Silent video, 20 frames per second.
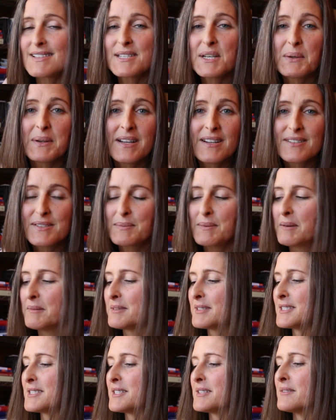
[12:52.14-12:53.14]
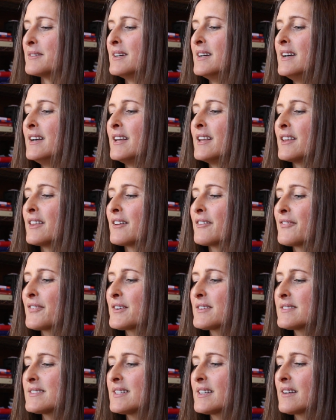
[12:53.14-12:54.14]
So here's what we'll do. The
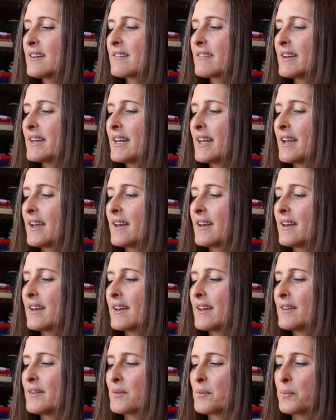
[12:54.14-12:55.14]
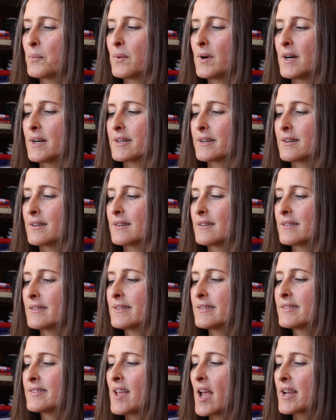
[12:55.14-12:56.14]
first ingredient is water.
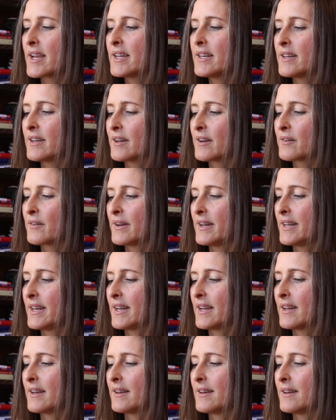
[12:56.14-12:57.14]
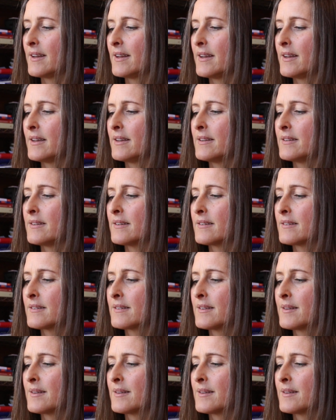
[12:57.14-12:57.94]
The second ingredient is